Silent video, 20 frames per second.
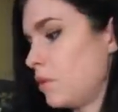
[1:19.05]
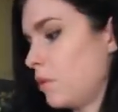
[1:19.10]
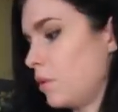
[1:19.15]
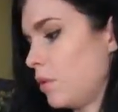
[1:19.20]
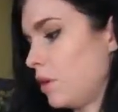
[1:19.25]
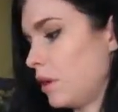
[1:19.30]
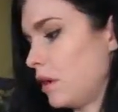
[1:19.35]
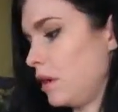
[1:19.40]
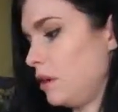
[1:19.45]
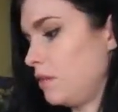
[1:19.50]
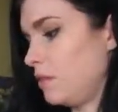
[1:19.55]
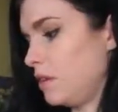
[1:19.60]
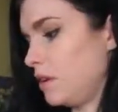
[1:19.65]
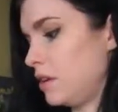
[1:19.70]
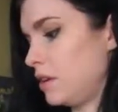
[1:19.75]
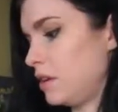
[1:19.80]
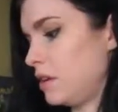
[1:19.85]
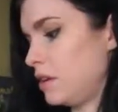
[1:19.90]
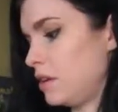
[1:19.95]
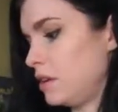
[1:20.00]
Or
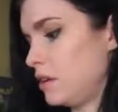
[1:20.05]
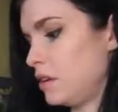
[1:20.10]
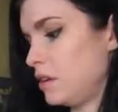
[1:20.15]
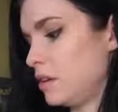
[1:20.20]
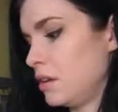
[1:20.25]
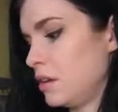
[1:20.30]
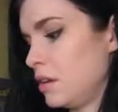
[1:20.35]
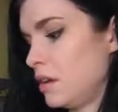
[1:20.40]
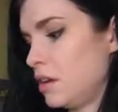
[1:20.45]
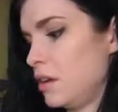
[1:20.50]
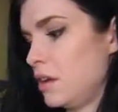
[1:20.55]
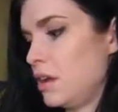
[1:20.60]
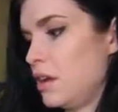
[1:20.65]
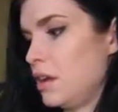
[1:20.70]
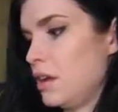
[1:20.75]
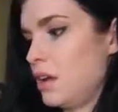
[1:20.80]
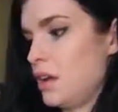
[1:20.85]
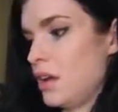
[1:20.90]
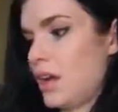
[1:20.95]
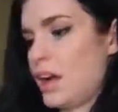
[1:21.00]
even
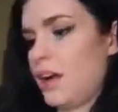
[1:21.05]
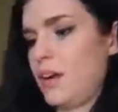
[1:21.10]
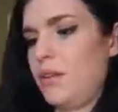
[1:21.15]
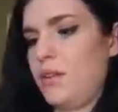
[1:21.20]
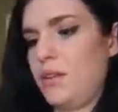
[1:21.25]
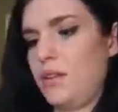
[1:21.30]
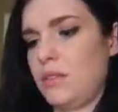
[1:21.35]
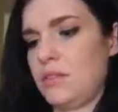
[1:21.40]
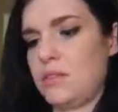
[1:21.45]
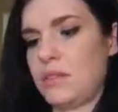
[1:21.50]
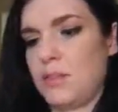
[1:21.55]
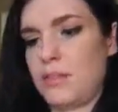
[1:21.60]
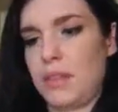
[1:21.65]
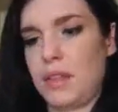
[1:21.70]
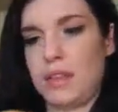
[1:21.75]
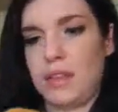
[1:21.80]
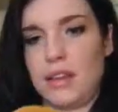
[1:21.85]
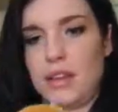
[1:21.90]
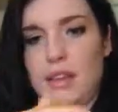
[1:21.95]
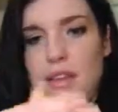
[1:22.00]
I've used
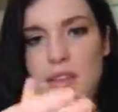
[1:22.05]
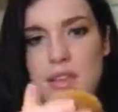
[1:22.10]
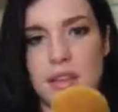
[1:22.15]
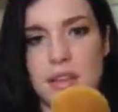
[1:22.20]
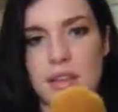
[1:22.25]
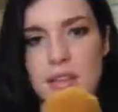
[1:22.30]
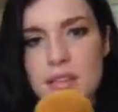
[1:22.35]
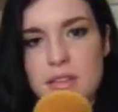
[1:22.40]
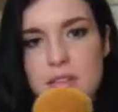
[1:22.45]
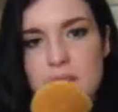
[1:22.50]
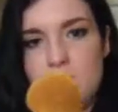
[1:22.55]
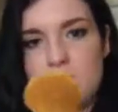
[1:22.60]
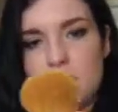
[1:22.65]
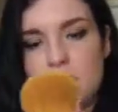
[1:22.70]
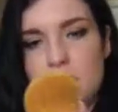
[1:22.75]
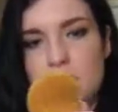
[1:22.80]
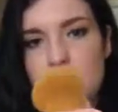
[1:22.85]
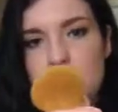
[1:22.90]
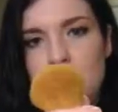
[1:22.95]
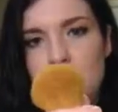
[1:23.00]
something like this,
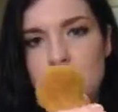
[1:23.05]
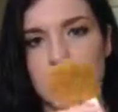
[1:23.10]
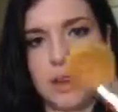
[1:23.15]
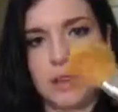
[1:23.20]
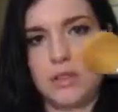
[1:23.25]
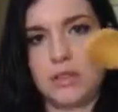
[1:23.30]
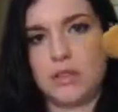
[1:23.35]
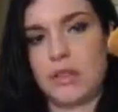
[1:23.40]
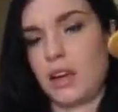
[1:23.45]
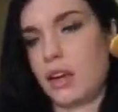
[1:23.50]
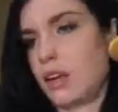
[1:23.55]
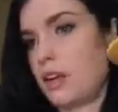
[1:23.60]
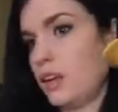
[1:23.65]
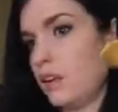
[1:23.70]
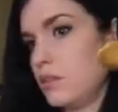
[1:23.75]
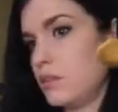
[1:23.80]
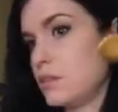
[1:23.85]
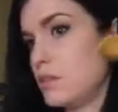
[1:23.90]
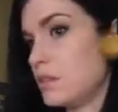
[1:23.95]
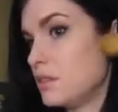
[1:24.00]
and I just kind of
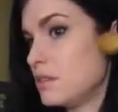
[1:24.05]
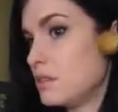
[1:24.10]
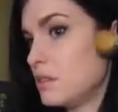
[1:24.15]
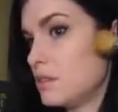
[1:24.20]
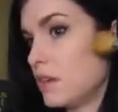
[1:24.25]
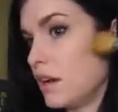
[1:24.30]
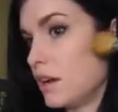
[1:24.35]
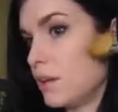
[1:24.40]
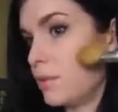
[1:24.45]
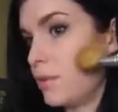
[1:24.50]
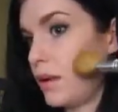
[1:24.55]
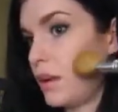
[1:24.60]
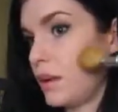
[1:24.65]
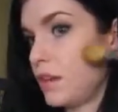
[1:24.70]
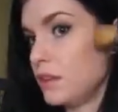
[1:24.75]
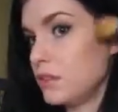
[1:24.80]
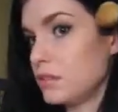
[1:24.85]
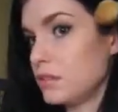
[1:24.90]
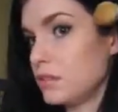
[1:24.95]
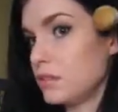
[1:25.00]
use it
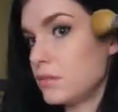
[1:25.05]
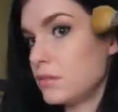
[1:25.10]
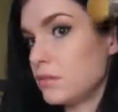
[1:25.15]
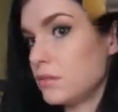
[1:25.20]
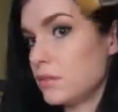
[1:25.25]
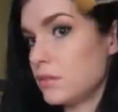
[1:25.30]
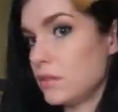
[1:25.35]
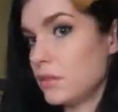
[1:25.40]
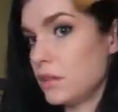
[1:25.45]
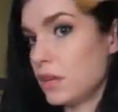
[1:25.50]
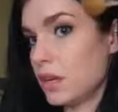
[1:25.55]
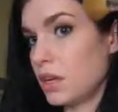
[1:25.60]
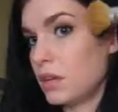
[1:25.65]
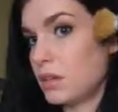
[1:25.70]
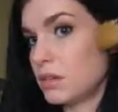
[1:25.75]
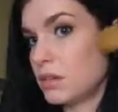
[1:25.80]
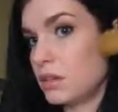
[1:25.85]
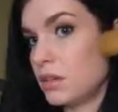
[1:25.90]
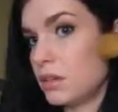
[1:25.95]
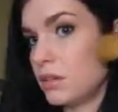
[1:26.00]
sideways,
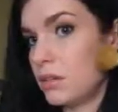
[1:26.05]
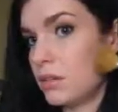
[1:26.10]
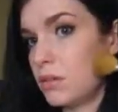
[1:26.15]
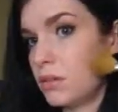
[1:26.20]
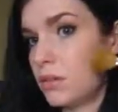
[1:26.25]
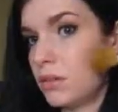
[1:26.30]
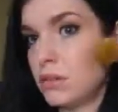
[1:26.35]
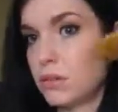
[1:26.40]
like so.